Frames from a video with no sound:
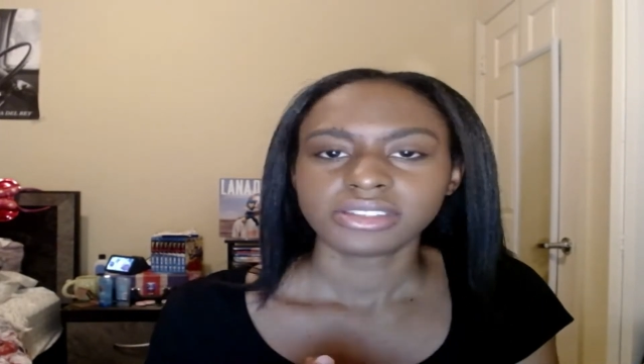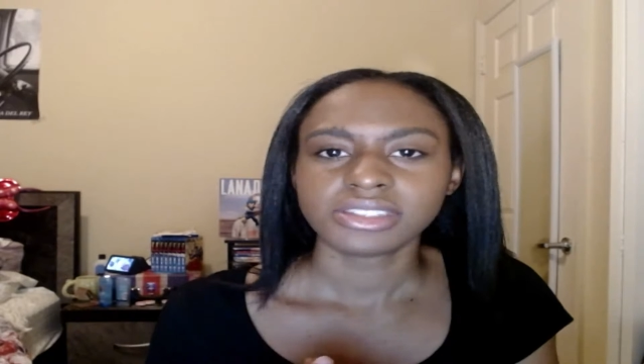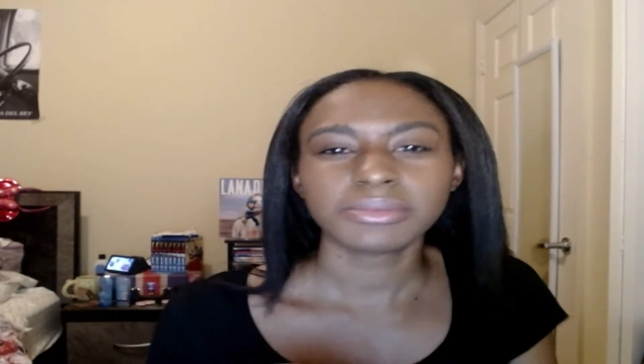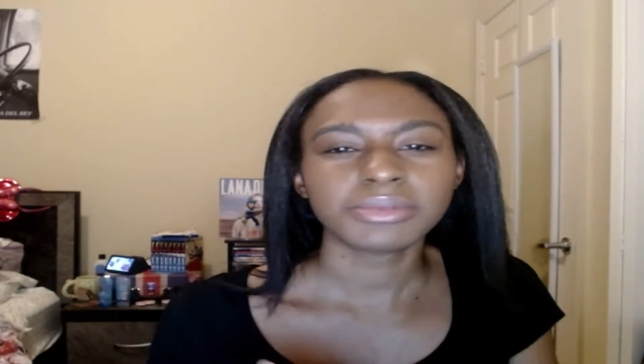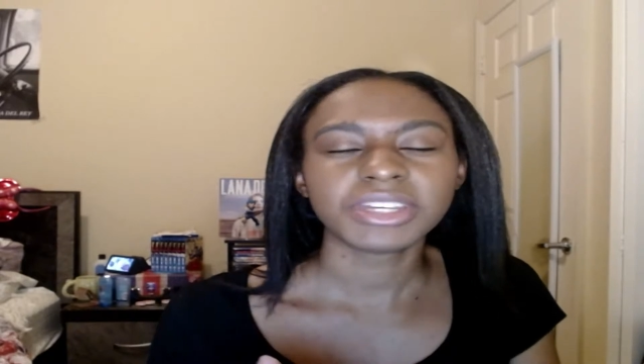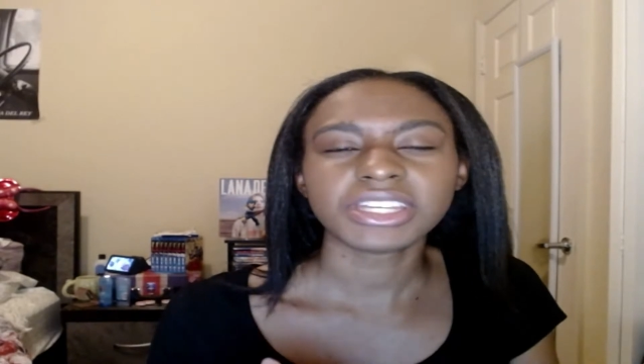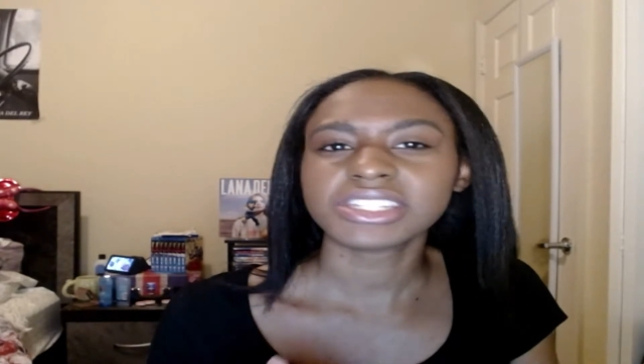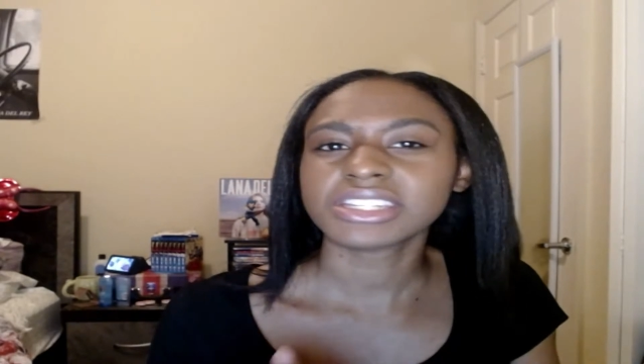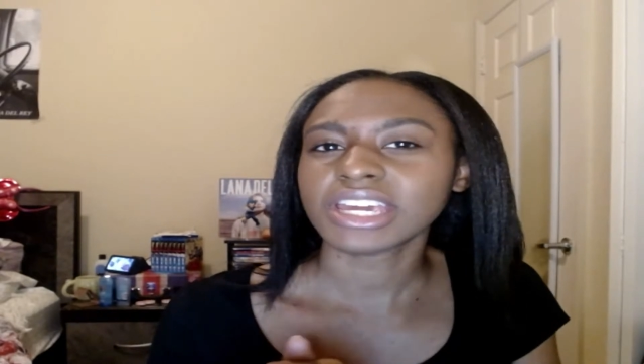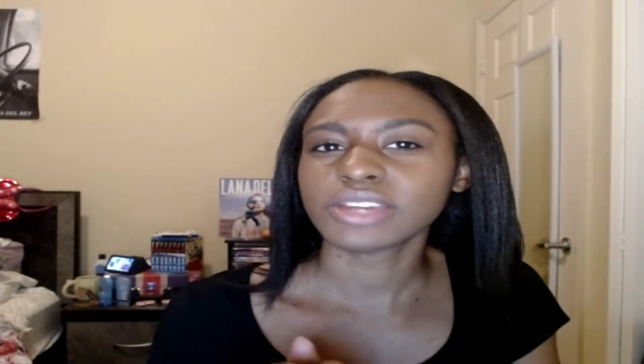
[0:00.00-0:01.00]
simply because
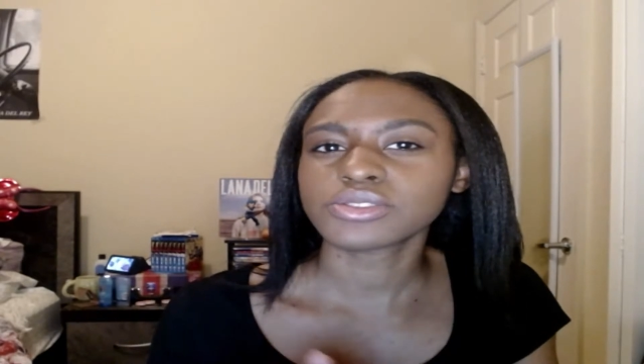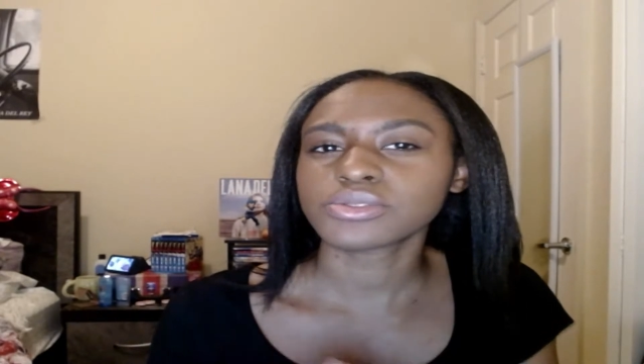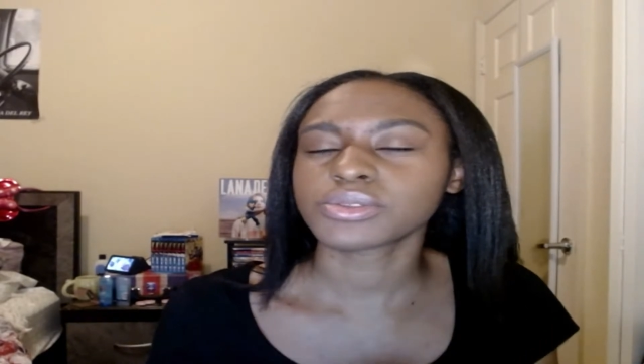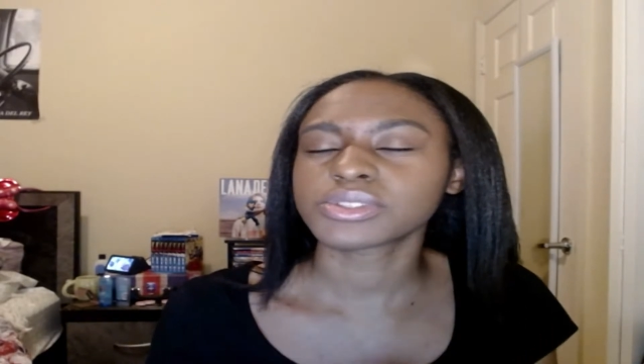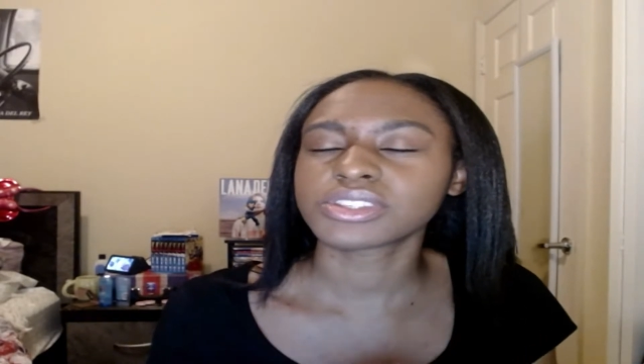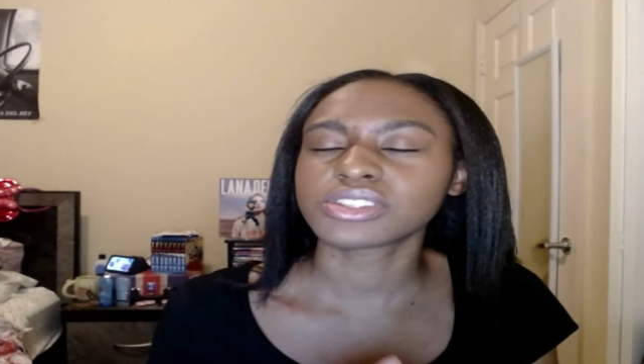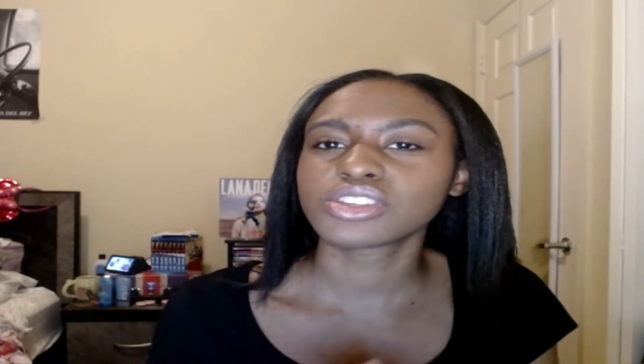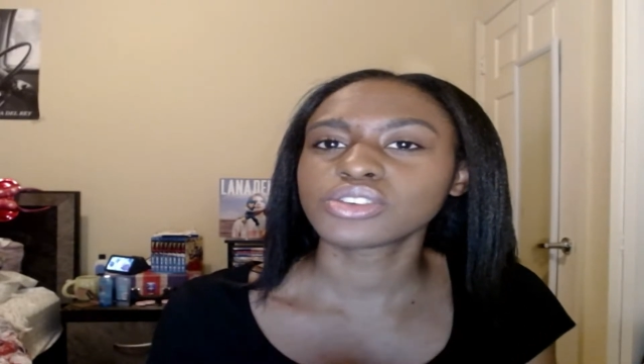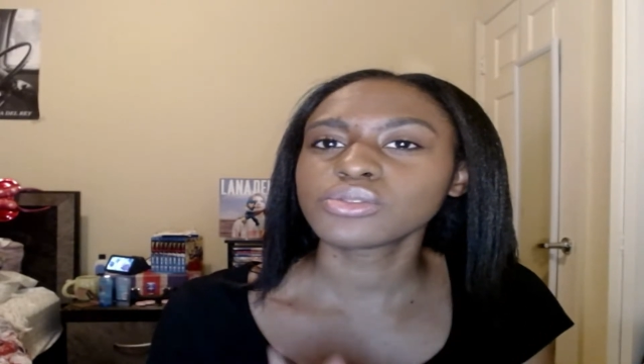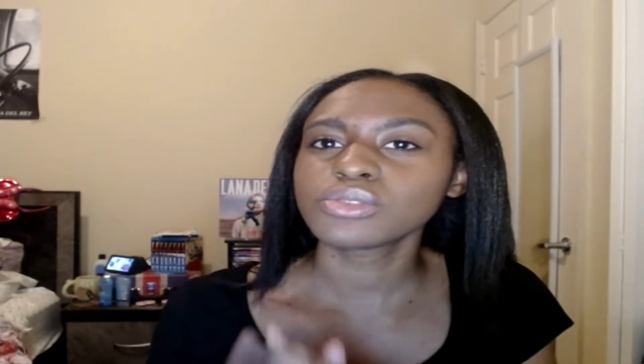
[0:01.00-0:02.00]
it caters towards the
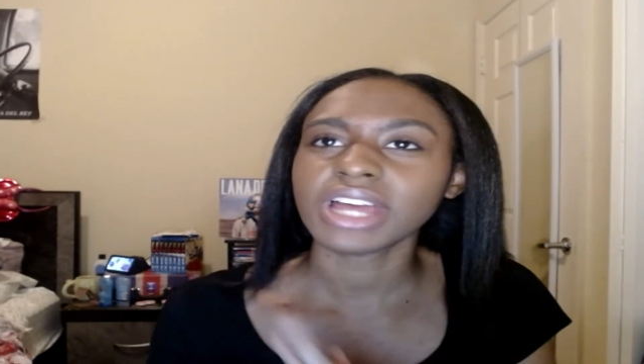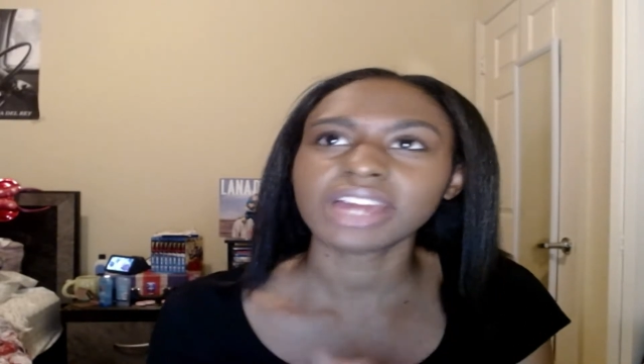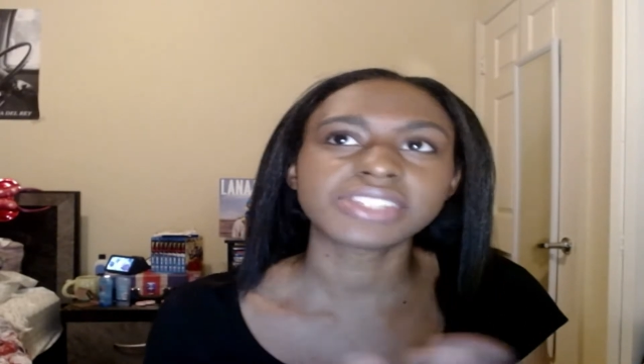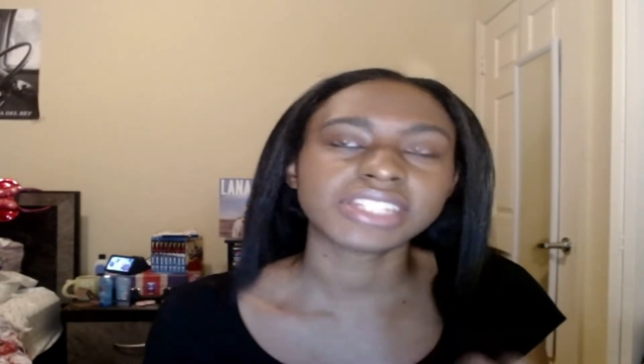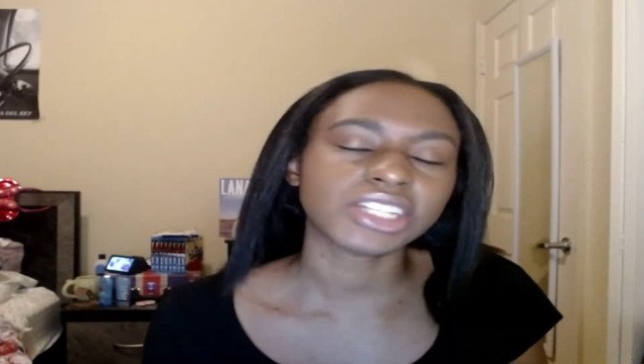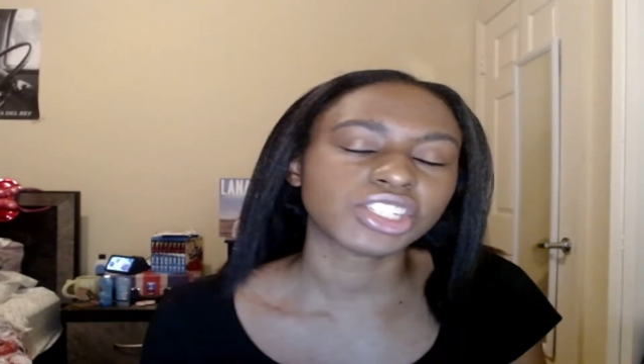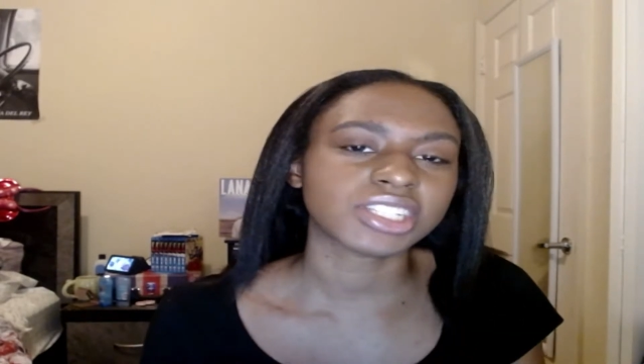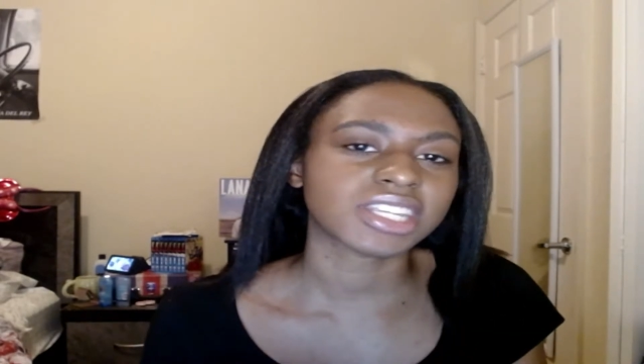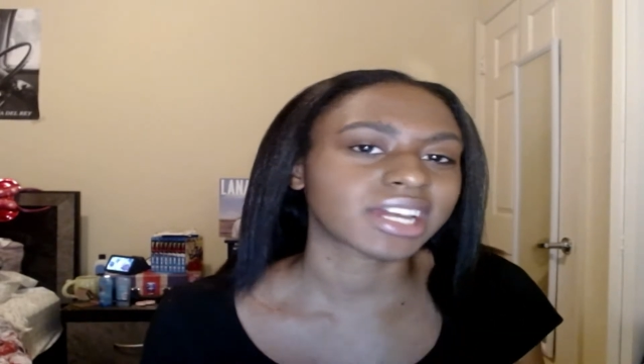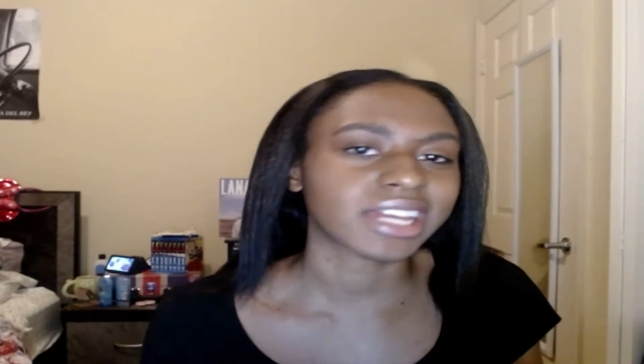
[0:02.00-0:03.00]
two life stages
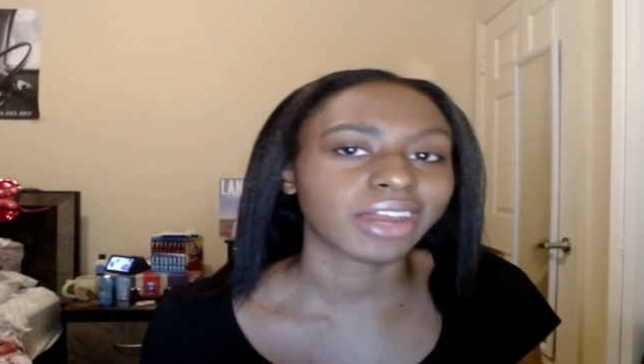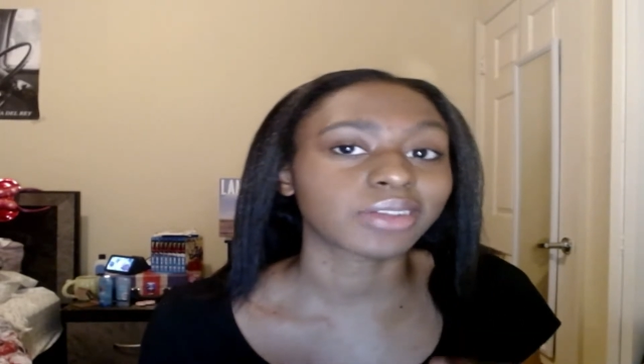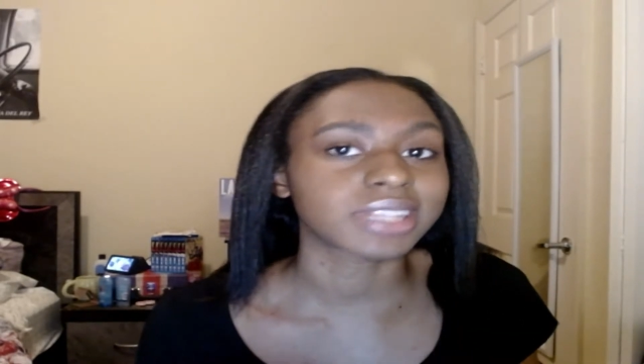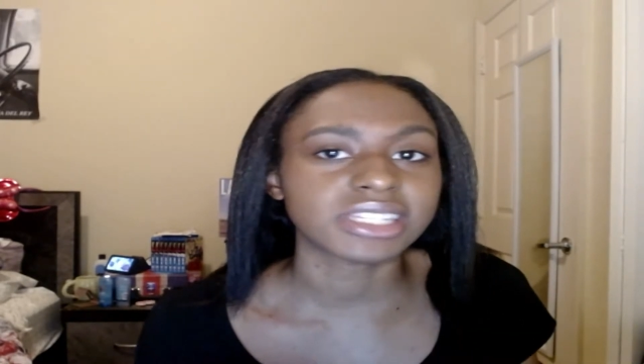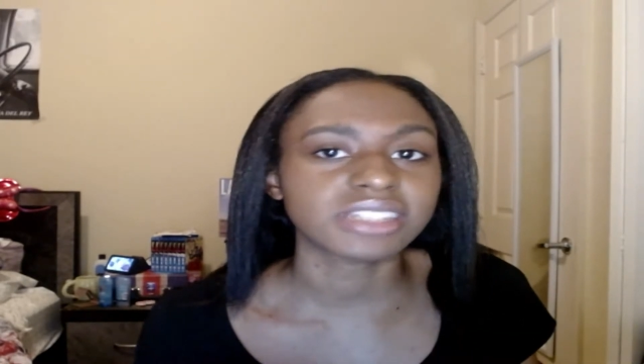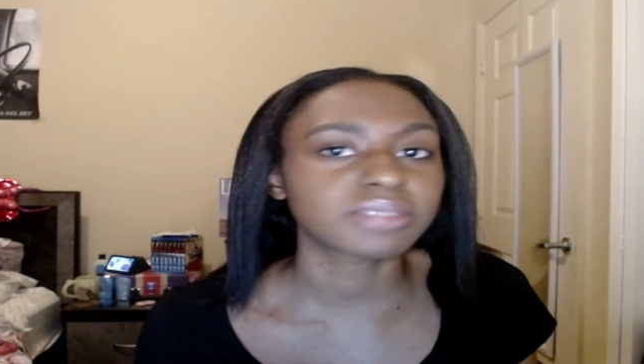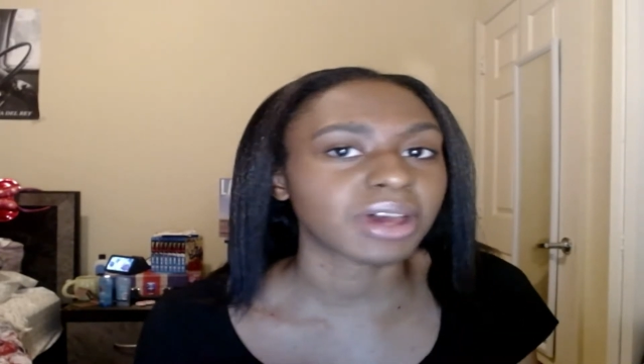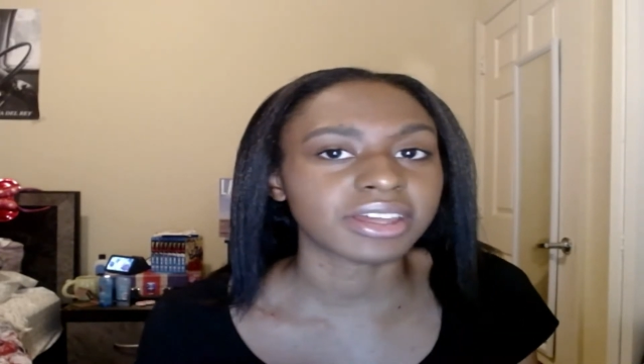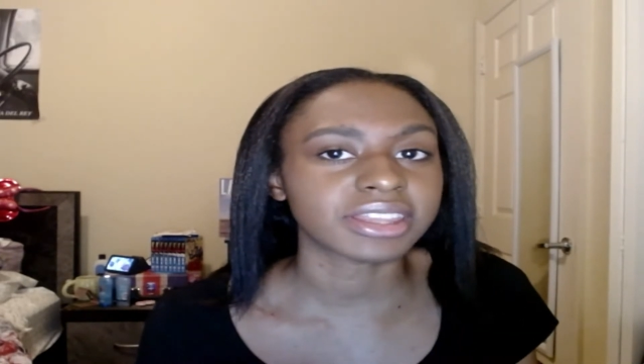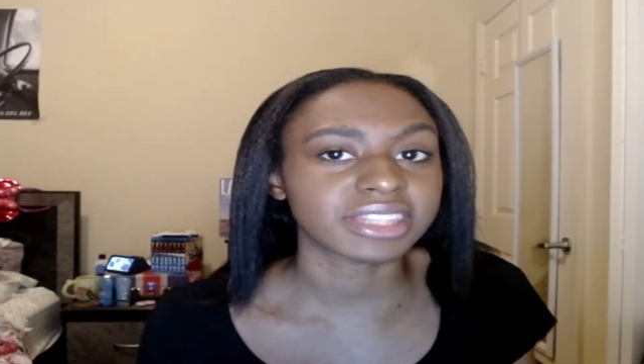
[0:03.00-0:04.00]
that I care least
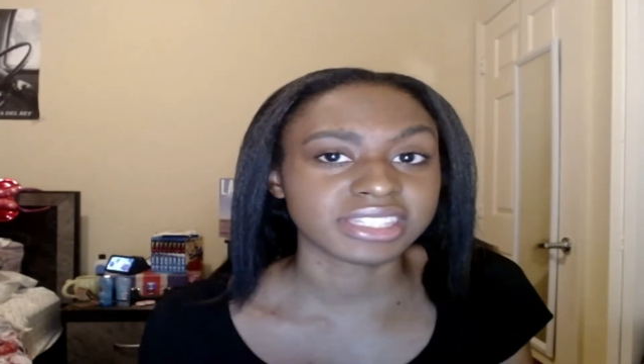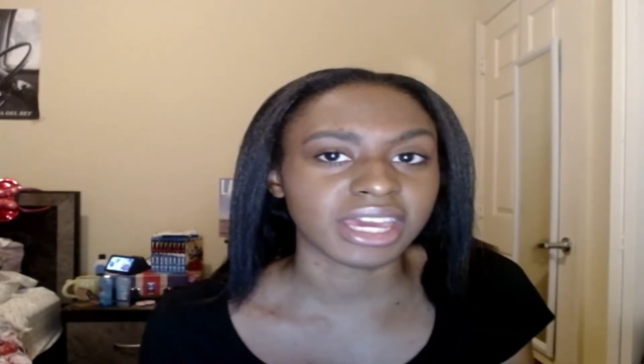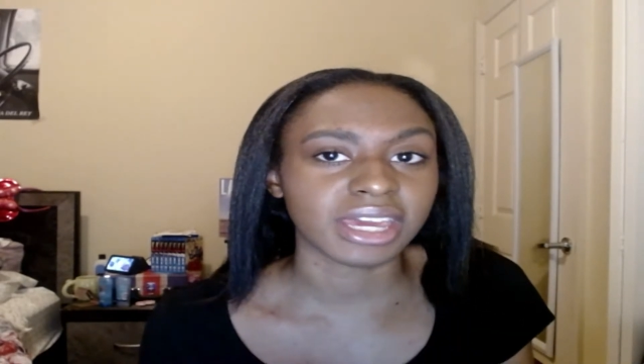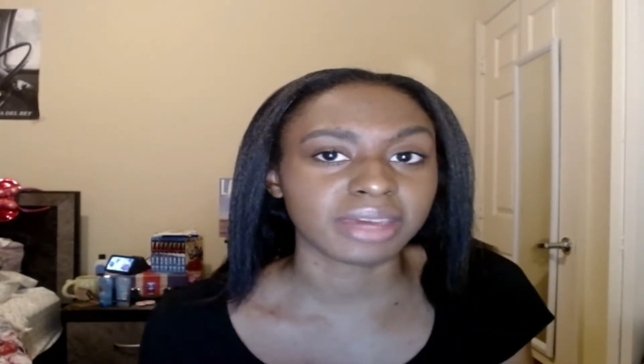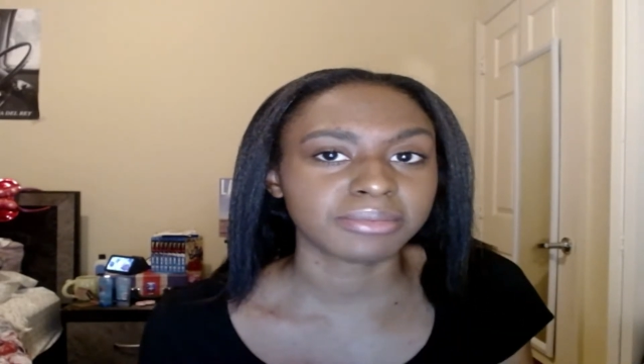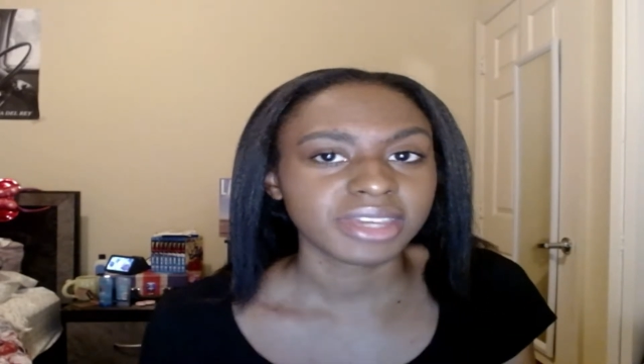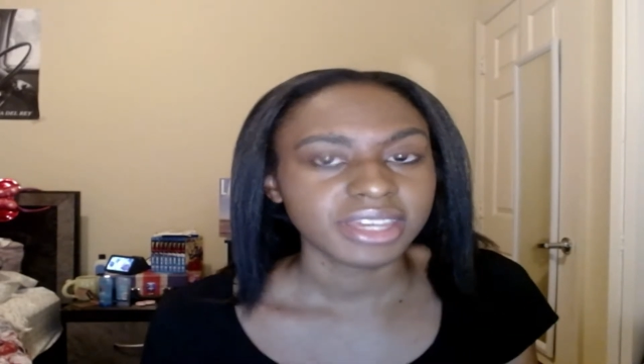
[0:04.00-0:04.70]
about in this game.